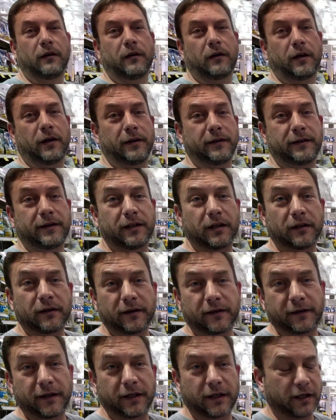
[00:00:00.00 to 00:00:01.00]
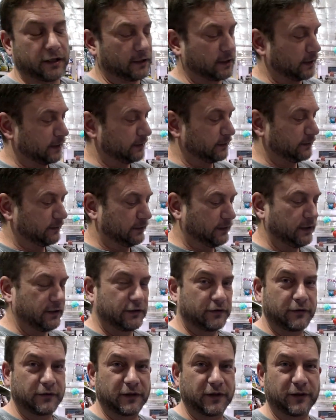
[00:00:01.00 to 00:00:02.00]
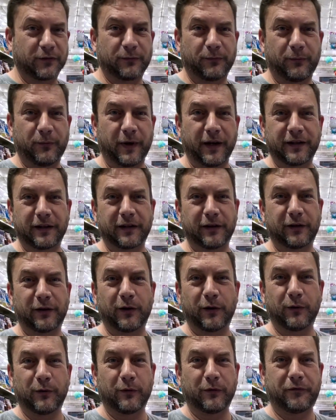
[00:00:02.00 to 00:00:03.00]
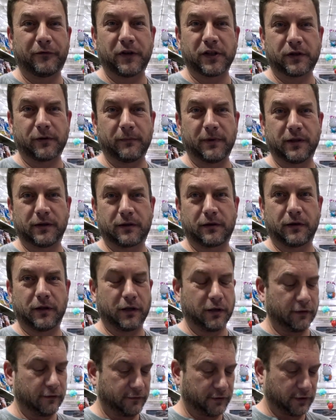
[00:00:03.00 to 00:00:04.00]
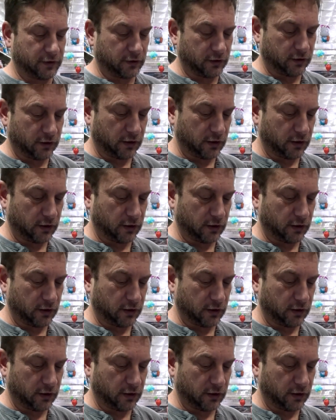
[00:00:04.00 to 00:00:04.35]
All right, the other thing I like, these are just regular old fisherman's gloves.